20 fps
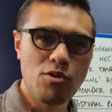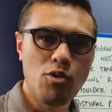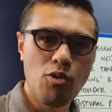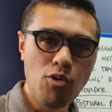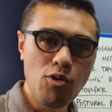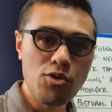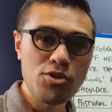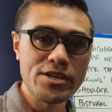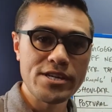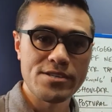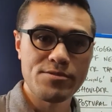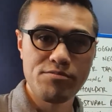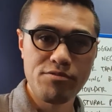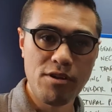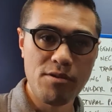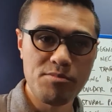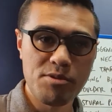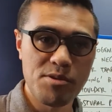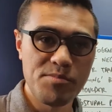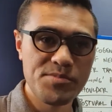all these
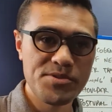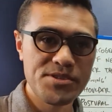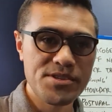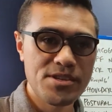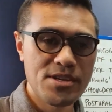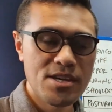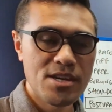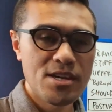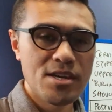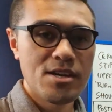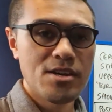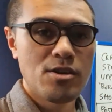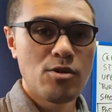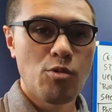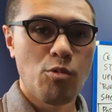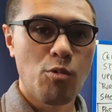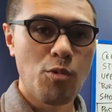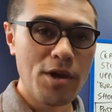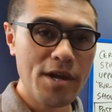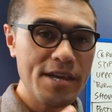problems,
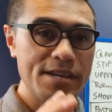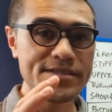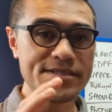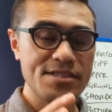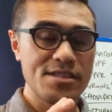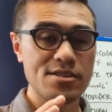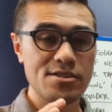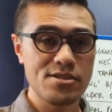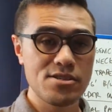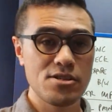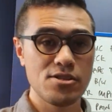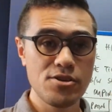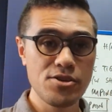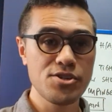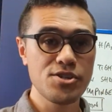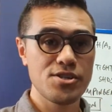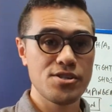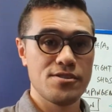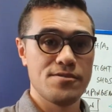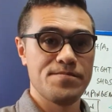where's the
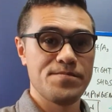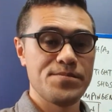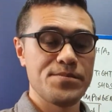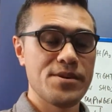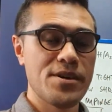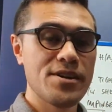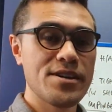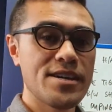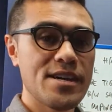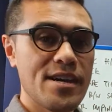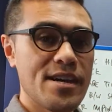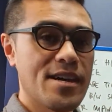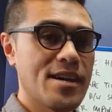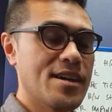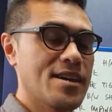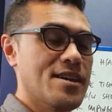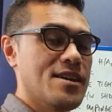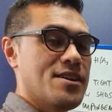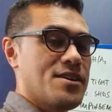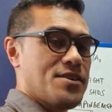solution? Okay,
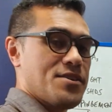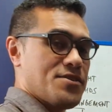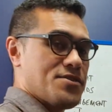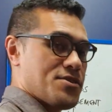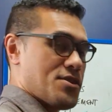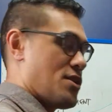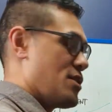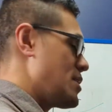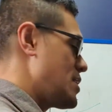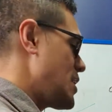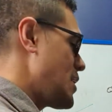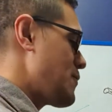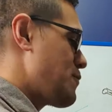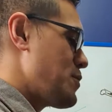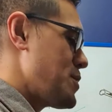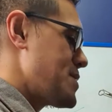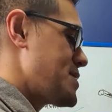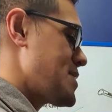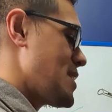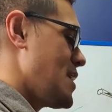so if
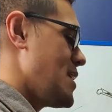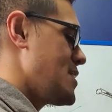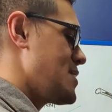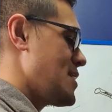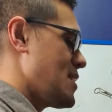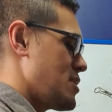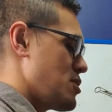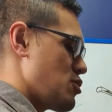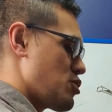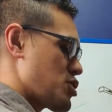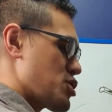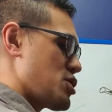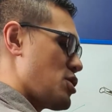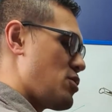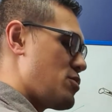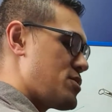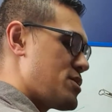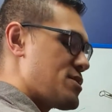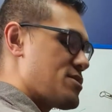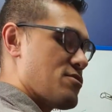we're saying that your
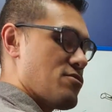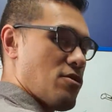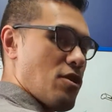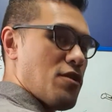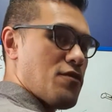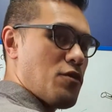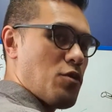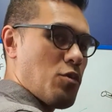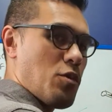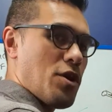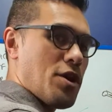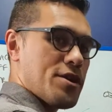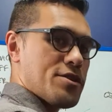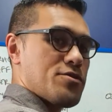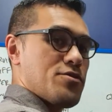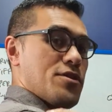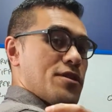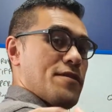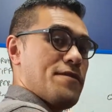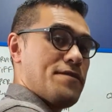shoulders are overworked
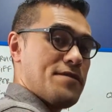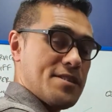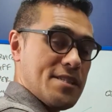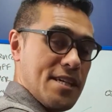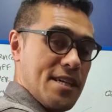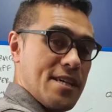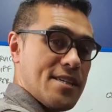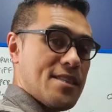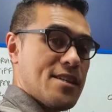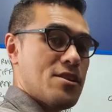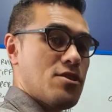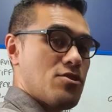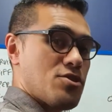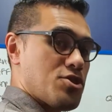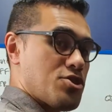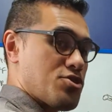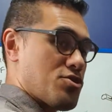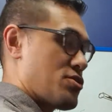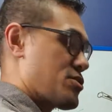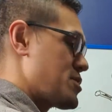or they're fatigued, they're not as
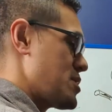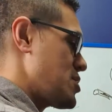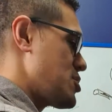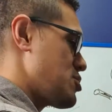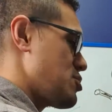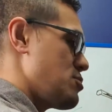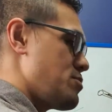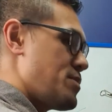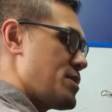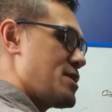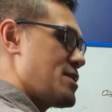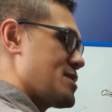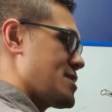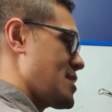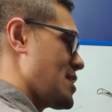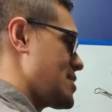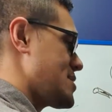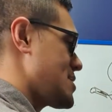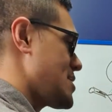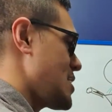strong as they should be, you
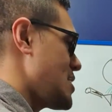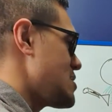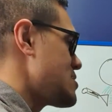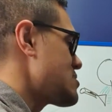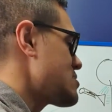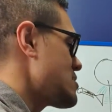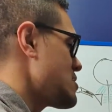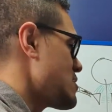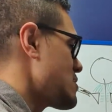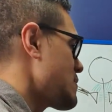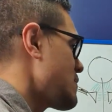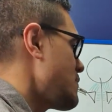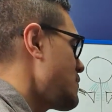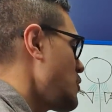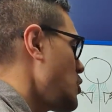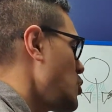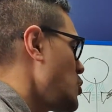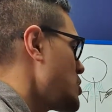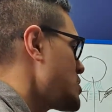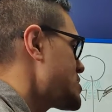start to get into this
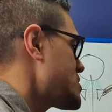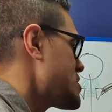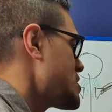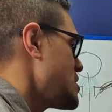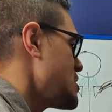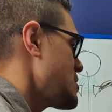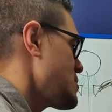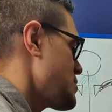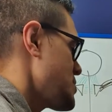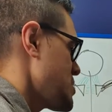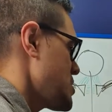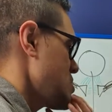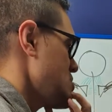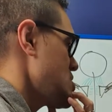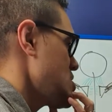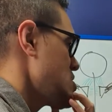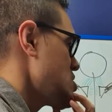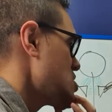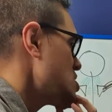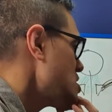forward sitting
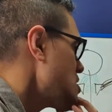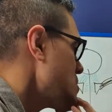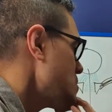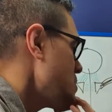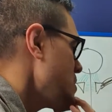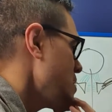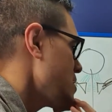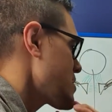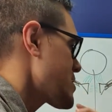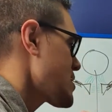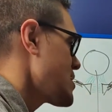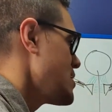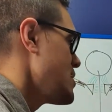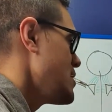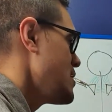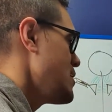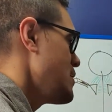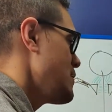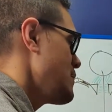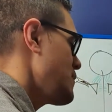position, chin poke,
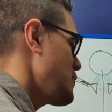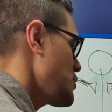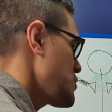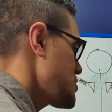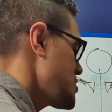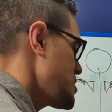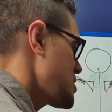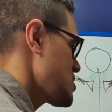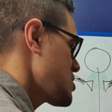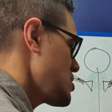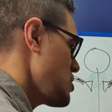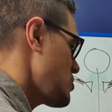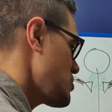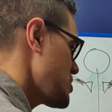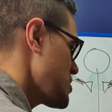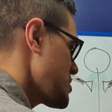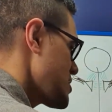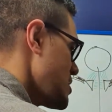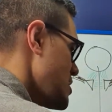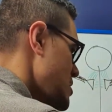forward sitting
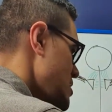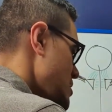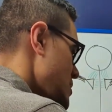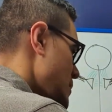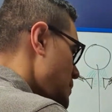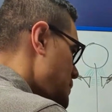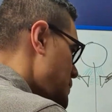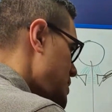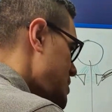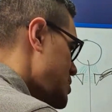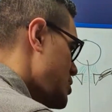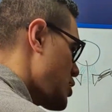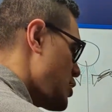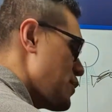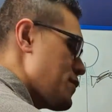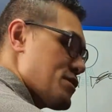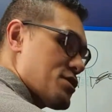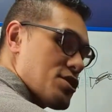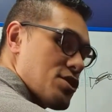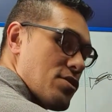shoulders, big
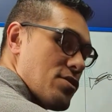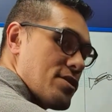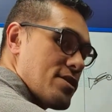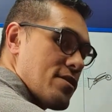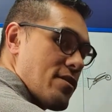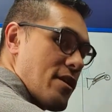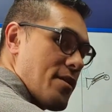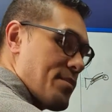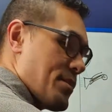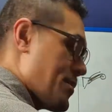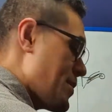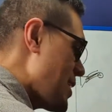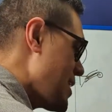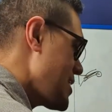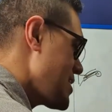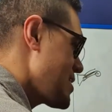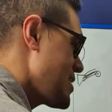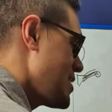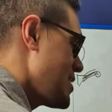curvature in your upper back,